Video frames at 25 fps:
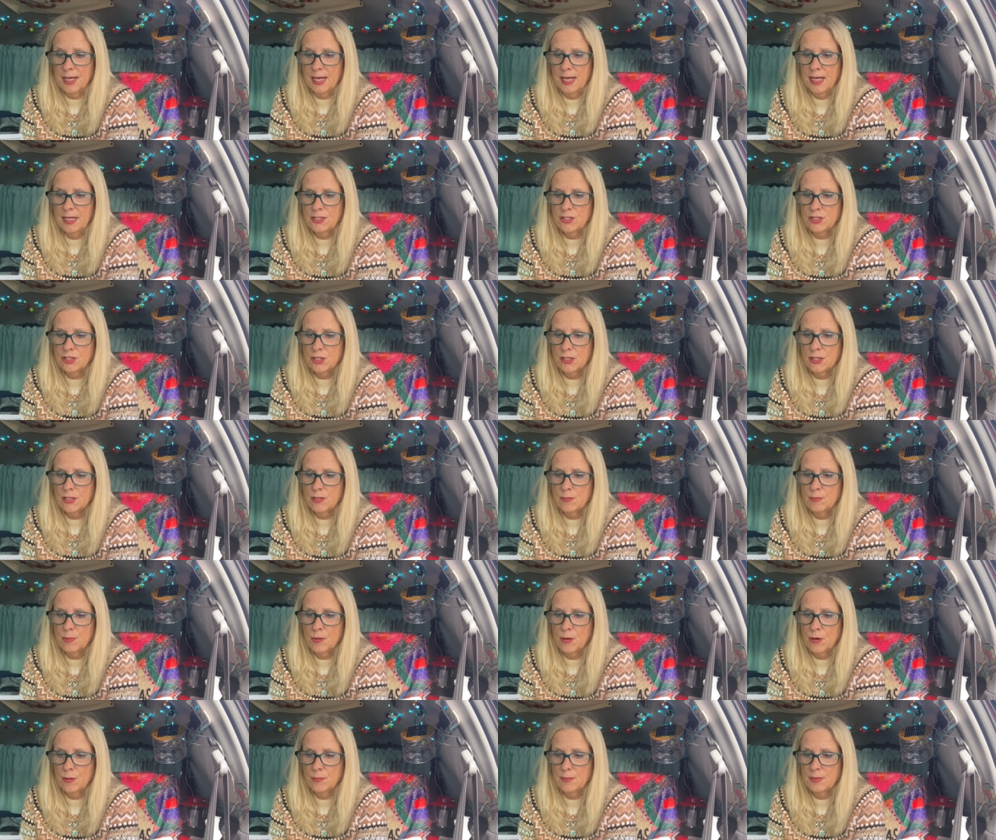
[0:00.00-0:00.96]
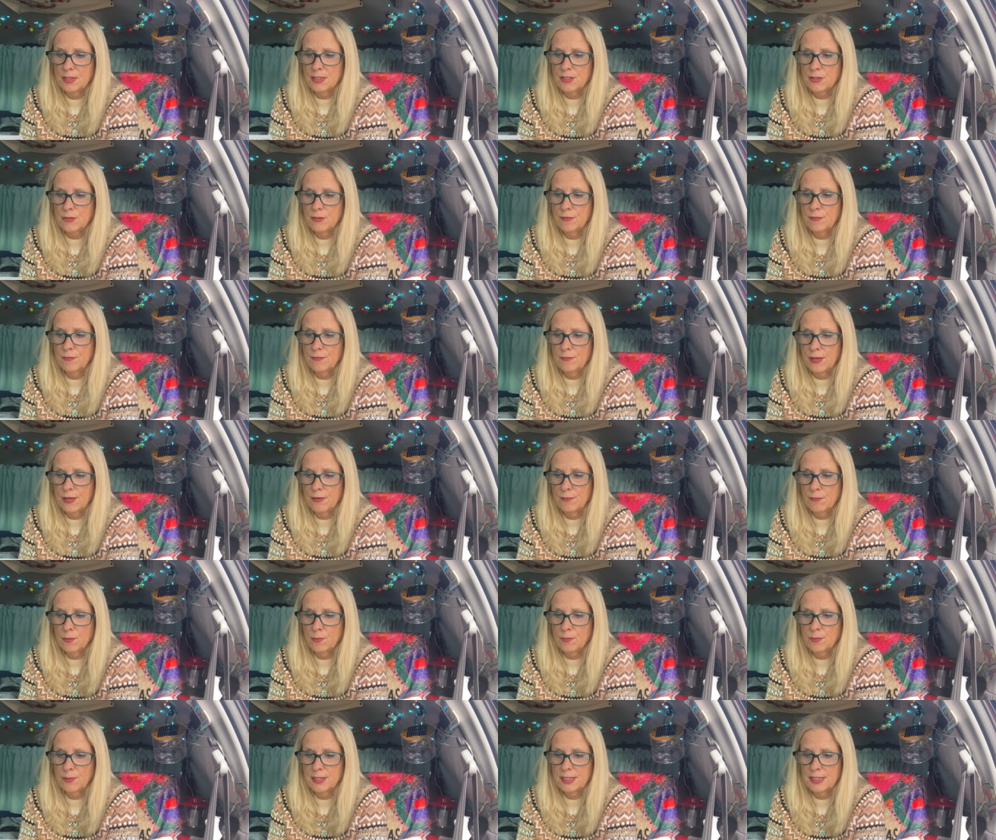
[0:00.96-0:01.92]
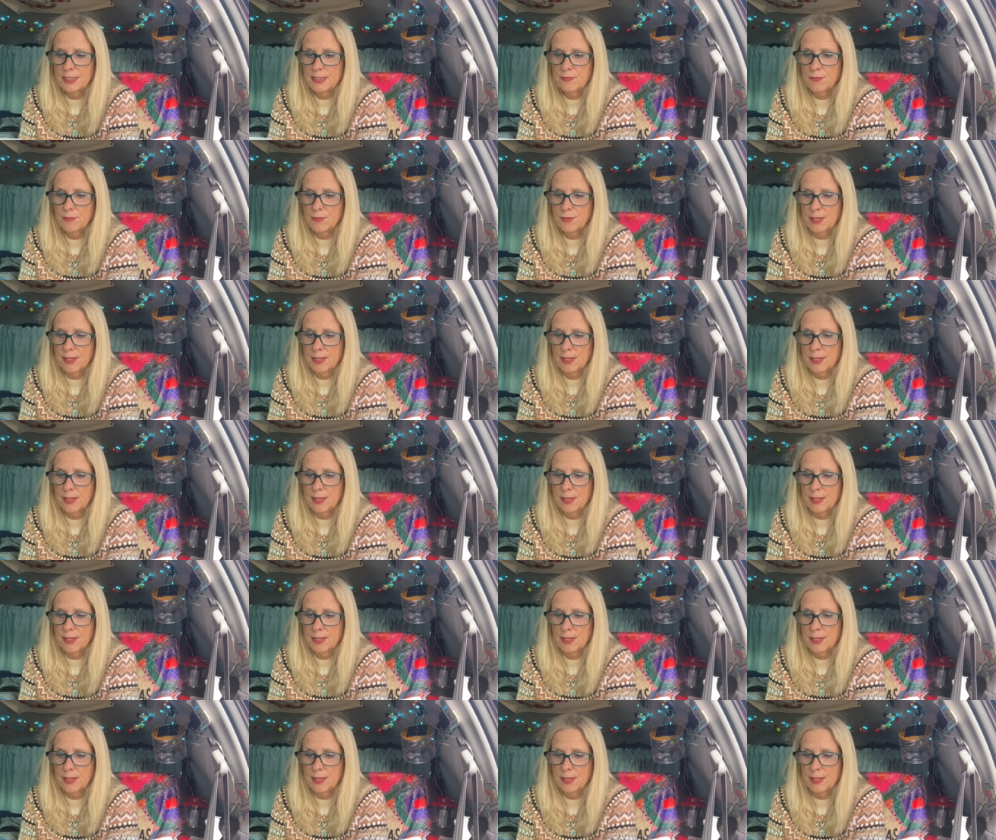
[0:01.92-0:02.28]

Engine compartments are a favorite place for